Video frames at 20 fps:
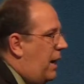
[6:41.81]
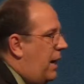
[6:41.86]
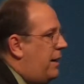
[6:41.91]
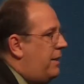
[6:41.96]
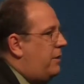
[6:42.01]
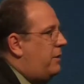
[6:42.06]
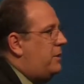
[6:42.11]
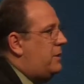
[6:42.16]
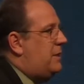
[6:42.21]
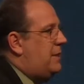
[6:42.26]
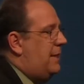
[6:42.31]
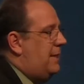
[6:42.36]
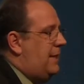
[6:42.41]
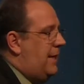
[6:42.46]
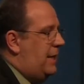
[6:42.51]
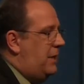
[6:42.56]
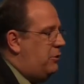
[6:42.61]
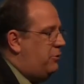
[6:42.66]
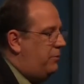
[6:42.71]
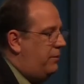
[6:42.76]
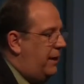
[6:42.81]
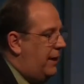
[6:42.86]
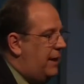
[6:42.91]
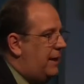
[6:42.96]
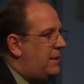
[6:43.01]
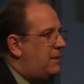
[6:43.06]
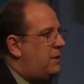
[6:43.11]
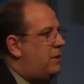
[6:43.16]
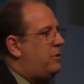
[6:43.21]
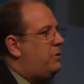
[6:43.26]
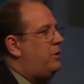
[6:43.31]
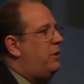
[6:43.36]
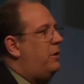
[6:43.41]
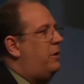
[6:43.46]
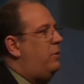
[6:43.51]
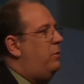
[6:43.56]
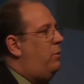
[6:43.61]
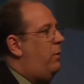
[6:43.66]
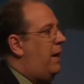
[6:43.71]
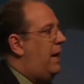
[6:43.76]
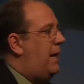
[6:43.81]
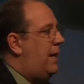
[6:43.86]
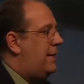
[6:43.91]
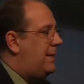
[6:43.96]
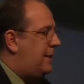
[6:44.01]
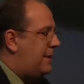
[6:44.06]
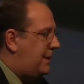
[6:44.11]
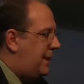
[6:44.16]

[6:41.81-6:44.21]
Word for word: others that they treat us a certain way and